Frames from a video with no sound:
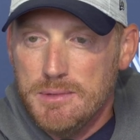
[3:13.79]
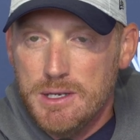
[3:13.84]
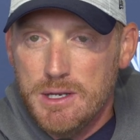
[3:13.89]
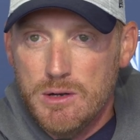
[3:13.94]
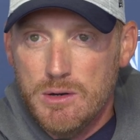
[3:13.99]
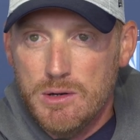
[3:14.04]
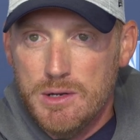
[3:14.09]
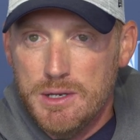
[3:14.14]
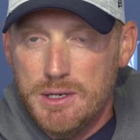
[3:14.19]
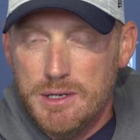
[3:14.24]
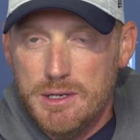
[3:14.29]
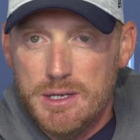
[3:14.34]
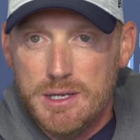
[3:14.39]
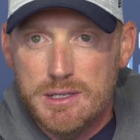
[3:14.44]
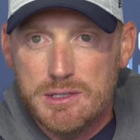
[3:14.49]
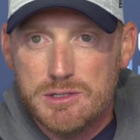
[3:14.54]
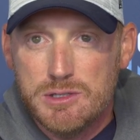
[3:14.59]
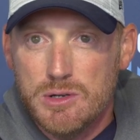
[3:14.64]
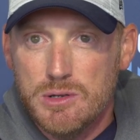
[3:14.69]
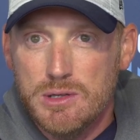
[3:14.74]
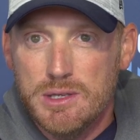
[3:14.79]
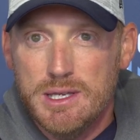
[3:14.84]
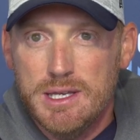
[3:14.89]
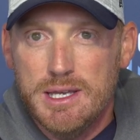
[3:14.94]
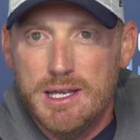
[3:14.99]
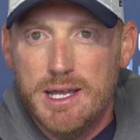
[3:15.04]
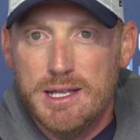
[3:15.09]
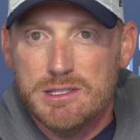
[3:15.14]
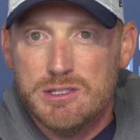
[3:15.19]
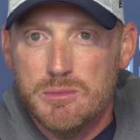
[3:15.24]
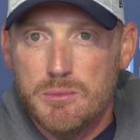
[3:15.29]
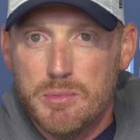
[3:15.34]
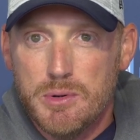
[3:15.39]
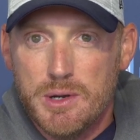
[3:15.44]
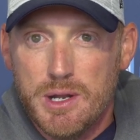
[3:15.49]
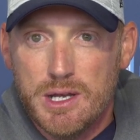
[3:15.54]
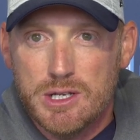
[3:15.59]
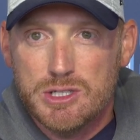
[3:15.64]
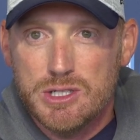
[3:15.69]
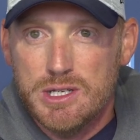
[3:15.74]
you know, and certainly he had some
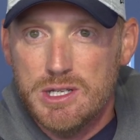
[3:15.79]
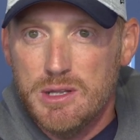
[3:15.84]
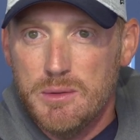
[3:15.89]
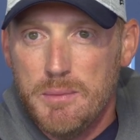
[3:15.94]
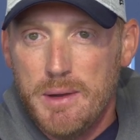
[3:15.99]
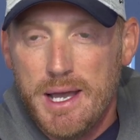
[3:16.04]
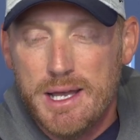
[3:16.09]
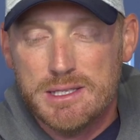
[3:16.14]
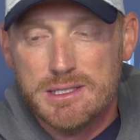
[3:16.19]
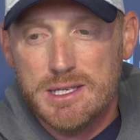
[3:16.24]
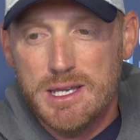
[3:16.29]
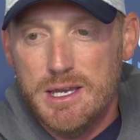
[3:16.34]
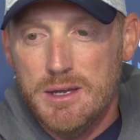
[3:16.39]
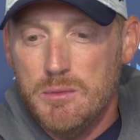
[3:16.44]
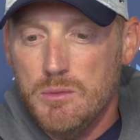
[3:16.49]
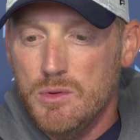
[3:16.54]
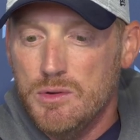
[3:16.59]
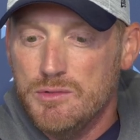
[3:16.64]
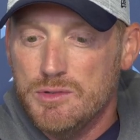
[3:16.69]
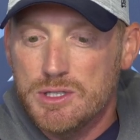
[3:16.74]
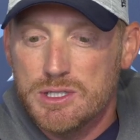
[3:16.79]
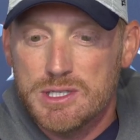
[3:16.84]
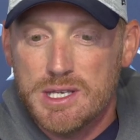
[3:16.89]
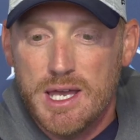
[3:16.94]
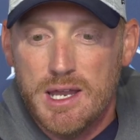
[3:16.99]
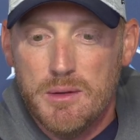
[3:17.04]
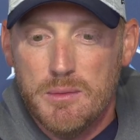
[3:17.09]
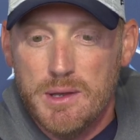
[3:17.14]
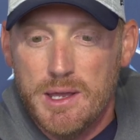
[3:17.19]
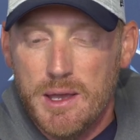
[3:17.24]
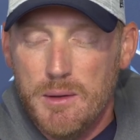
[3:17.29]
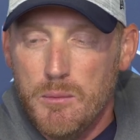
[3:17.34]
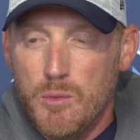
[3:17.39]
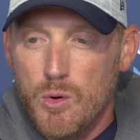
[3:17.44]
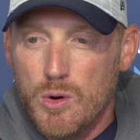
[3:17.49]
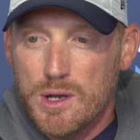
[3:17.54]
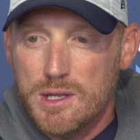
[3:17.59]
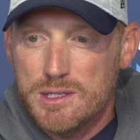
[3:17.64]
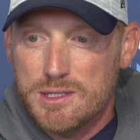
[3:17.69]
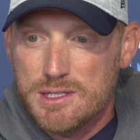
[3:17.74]
production in the pass game. We've just got to get
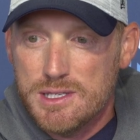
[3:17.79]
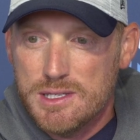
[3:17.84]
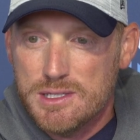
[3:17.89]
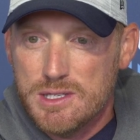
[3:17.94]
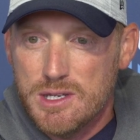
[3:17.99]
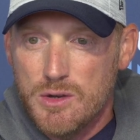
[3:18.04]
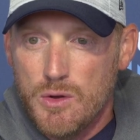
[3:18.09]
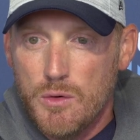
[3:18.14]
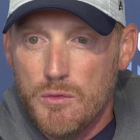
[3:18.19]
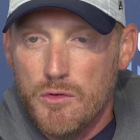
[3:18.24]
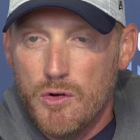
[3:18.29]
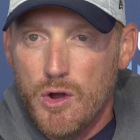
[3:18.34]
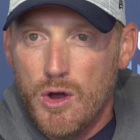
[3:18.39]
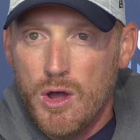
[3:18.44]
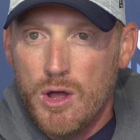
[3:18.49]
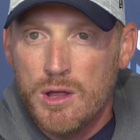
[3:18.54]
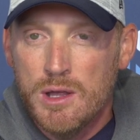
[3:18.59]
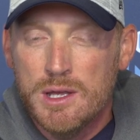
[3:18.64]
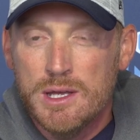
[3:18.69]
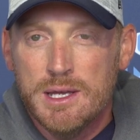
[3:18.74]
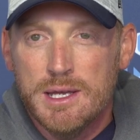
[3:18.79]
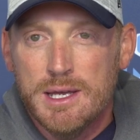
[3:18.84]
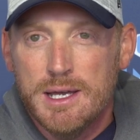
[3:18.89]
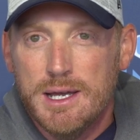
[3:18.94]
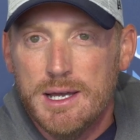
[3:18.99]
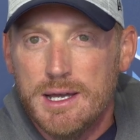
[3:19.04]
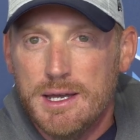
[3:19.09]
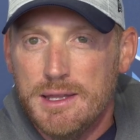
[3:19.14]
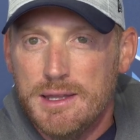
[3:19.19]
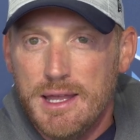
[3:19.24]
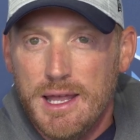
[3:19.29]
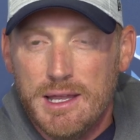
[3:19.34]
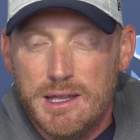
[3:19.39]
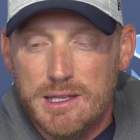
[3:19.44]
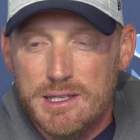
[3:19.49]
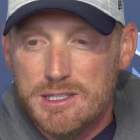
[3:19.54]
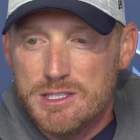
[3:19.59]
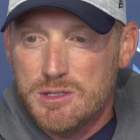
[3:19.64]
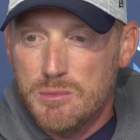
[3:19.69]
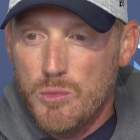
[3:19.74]
more consistent overall, and that
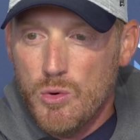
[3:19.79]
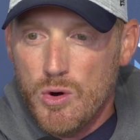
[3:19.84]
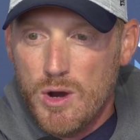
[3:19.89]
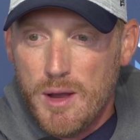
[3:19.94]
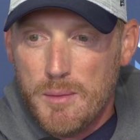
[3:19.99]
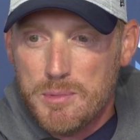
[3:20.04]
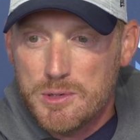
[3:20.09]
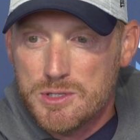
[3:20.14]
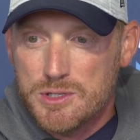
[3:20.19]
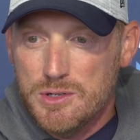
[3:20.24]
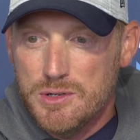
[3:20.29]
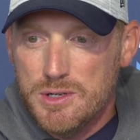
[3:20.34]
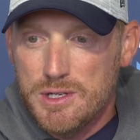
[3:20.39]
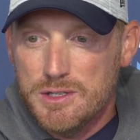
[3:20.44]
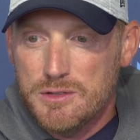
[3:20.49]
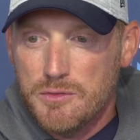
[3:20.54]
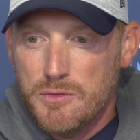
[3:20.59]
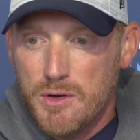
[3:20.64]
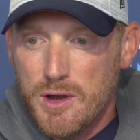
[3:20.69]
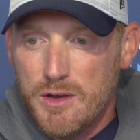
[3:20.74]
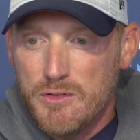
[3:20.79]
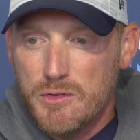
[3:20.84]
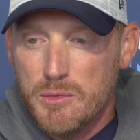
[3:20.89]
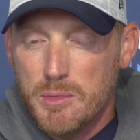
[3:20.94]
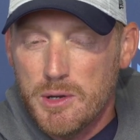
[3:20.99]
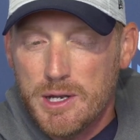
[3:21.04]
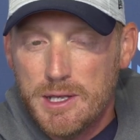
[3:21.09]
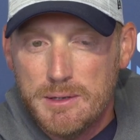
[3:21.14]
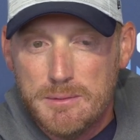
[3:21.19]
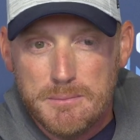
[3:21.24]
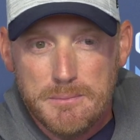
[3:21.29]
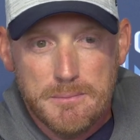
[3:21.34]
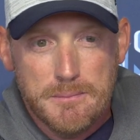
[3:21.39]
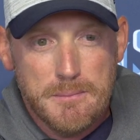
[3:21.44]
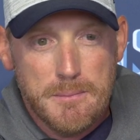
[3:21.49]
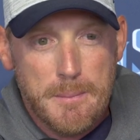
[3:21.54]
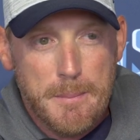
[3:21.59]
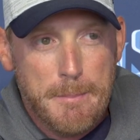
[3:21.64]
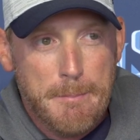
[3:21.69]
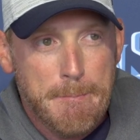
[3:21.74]
leads to more opportunities for everybody.
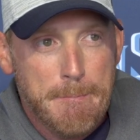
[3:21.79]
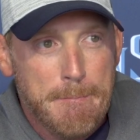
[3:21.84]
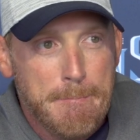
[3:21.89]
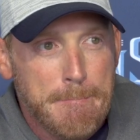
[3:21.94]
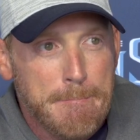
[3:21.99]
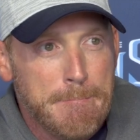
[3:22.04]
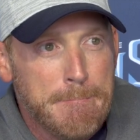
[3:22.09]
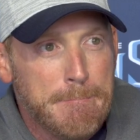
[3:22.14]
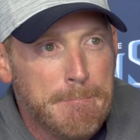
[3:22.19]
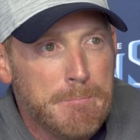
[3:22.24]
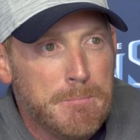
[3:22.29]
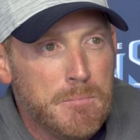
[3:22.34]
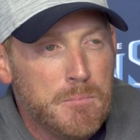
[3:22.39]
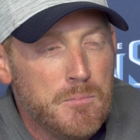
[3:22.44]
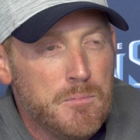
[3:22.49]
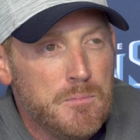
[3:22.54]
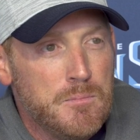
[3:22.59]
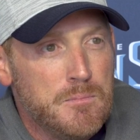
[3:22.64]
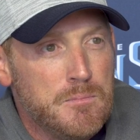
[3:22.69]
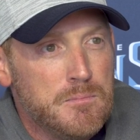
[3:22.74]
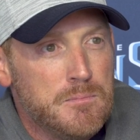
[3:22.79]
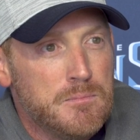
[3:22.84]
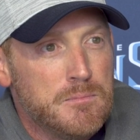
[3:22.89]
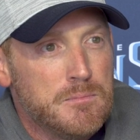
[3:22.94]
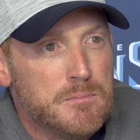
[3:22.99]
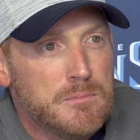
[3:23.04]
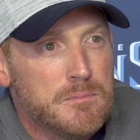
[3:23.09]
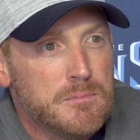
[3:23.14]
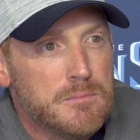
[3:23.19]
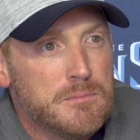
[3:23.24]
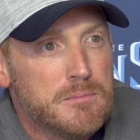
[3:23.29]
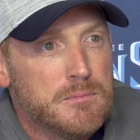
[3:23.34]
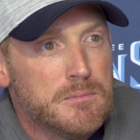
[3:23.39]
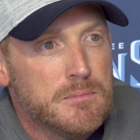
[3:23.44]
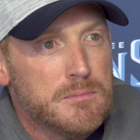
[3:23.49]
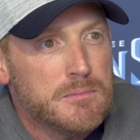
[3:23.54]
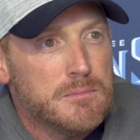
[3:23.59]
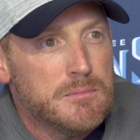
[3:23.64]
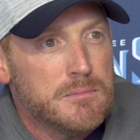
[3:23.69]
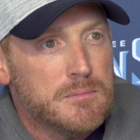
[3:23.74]
Was the heavy involvement for Julio
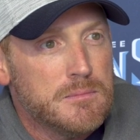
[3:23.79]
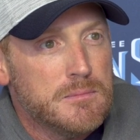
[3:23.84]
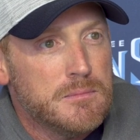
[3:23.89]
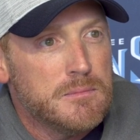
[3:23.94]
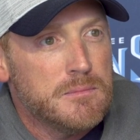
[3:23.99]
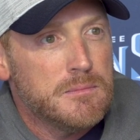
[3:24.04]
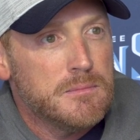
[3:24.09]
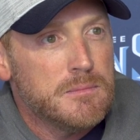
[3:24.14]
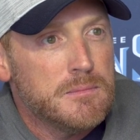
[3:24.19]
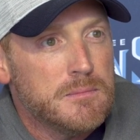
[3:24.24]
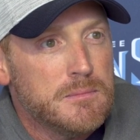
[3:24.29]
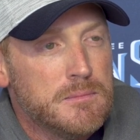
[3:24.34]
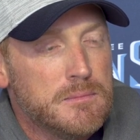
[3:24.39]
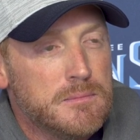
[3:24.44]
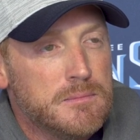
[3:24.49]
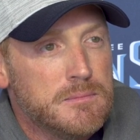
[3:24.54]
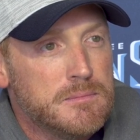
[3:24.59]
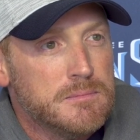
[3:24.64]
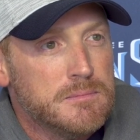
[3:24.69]
Jones, was that by design,